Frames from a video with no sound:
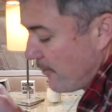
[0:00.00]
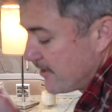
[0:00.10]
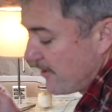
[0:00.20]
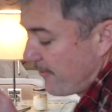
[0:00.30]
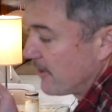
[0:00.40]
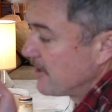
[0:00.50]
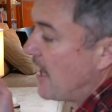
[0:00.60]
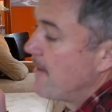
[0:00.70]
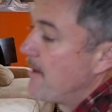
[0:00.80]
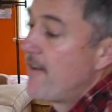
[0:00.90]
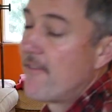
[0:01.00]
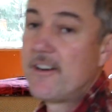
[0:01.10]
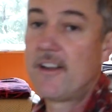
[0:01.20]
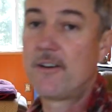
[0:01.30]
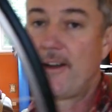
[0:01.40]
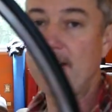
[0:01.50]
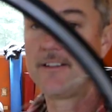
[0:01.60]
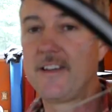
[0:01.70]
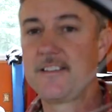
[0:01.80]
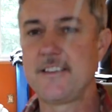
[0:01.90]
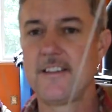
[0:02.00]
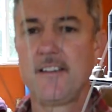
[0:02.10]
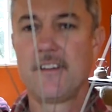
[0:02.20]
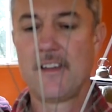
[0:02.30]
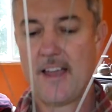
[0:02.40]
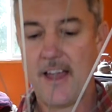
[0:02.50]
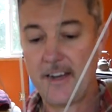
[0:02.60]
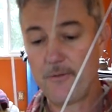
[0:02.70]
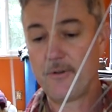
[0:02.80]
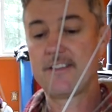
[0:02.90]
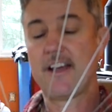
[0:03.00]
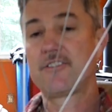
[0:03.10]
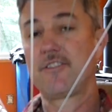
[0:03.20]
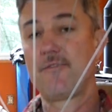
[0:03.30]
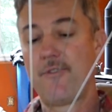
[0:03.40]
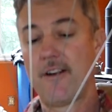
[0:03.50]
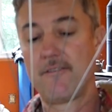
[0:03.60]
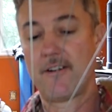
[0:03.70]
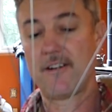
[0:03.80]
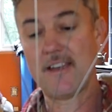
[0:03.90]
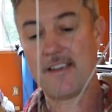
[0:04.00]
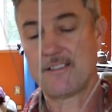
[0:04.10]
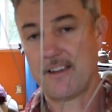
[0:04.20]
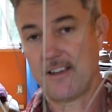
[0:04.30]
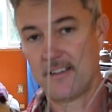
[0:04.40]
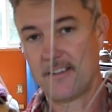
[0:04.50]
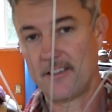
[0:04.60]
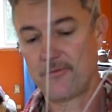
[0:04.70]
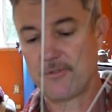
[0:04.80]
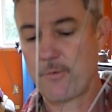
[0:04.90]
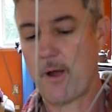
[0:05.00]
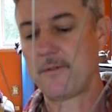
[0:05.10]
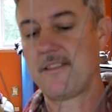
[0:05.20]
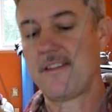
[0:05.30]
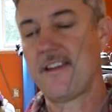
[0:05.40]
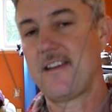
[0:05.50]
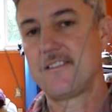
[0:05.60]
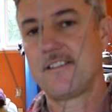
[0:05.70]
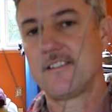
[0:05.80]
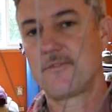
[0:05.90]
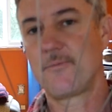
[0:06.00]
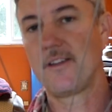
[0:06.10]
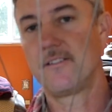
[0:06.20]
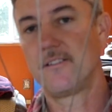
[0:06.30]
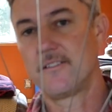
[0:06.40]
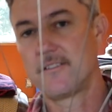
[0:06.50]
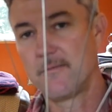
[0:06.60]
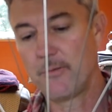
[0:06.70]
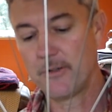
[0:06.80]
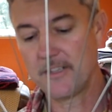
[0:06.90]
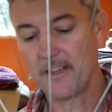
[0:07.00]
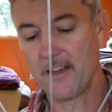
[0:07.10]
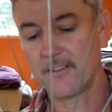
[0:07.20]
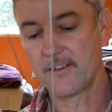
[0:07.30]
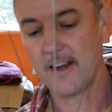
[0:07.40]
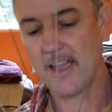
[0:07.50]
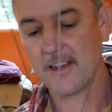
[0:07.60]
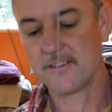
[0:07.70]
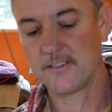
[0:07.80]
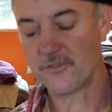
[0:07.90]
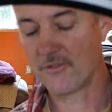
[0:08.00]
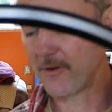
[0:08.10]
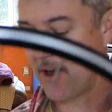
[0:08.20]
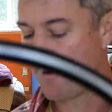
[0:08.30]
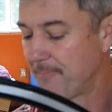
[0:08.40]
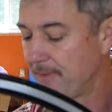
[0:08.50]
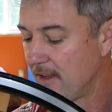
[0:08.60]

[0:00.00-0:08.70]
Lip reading: was the first time I've ever done a radial lacing. And it was actually very, very easy. This was probably the easiest wheel to put together and to true up.